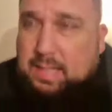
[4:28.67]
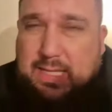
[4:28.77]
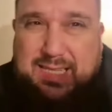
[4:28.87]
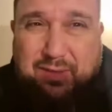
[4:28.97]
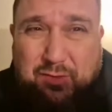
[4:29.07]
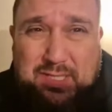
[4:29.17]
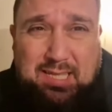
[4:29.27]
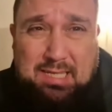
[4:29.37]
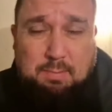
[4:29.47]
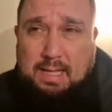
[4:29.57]
The difference
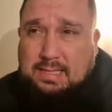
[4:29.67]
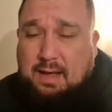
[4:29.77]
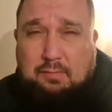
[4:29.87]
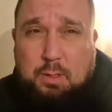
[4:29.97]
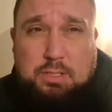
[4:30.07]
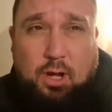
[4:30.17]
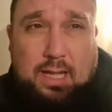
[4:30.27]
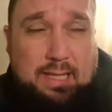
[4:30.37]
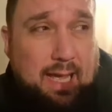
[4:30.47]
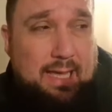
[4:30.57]
in this place now feels
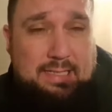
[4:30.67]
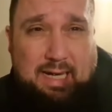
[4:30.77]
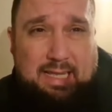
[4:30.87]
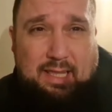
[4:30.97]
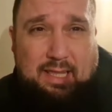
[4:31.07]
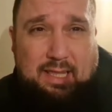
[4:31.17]
night and day. It's only like